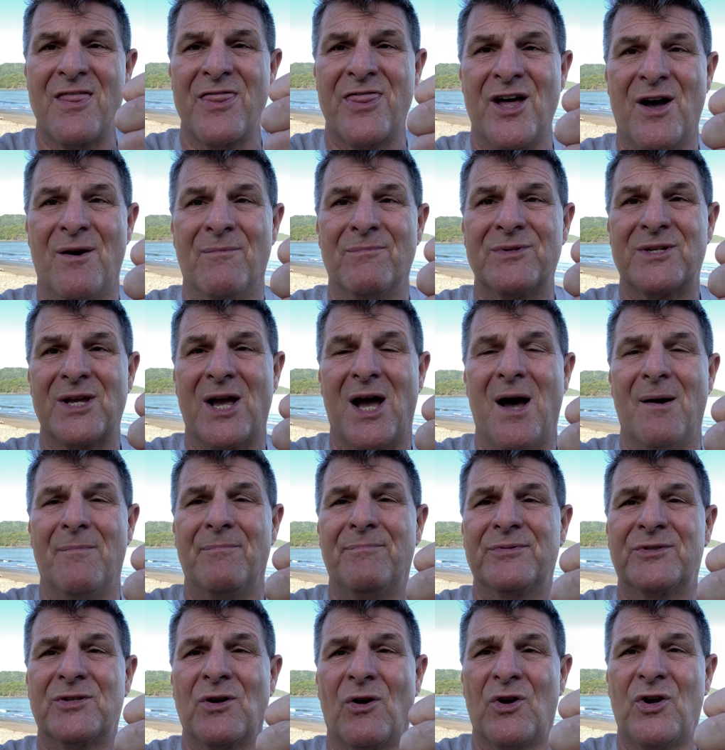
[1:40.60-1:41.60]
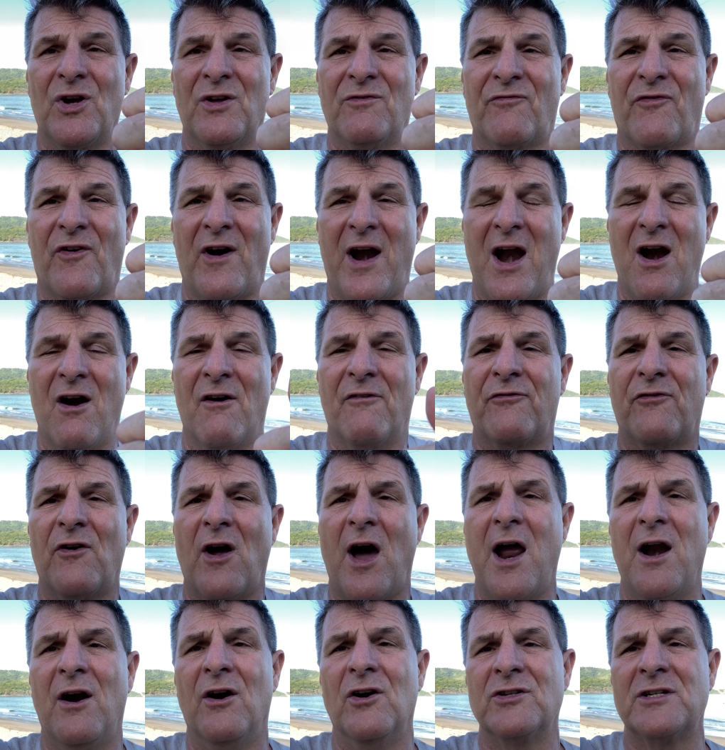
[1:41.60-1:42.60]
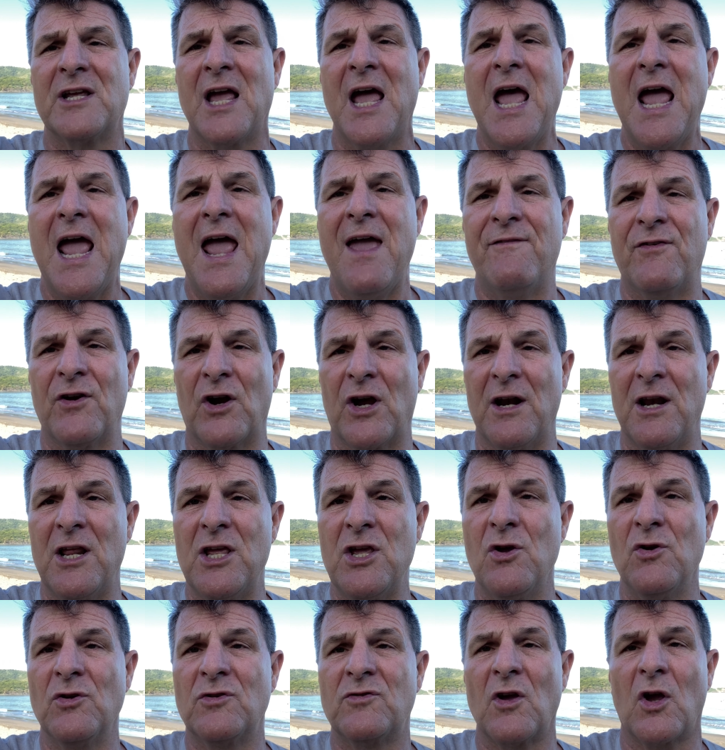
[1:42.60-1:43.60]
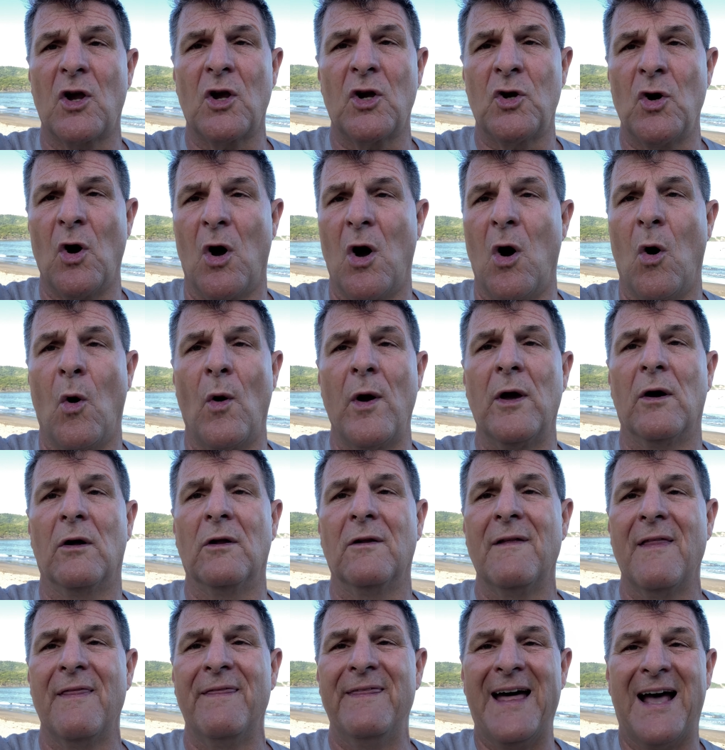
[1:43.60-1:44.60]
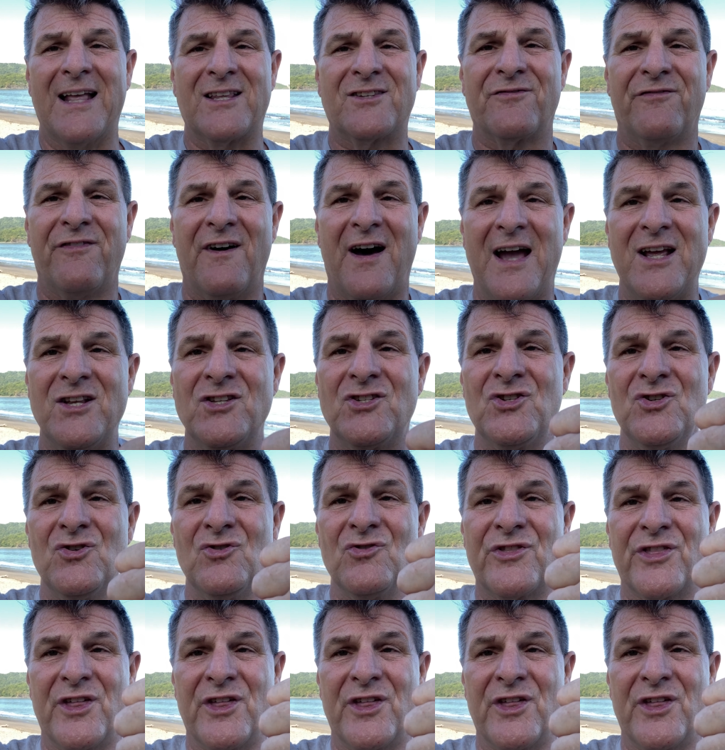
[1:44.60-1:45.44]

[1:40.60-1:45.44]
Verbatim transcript: thumbs up so good for air fryers if you're gonna use oil, that's fine too.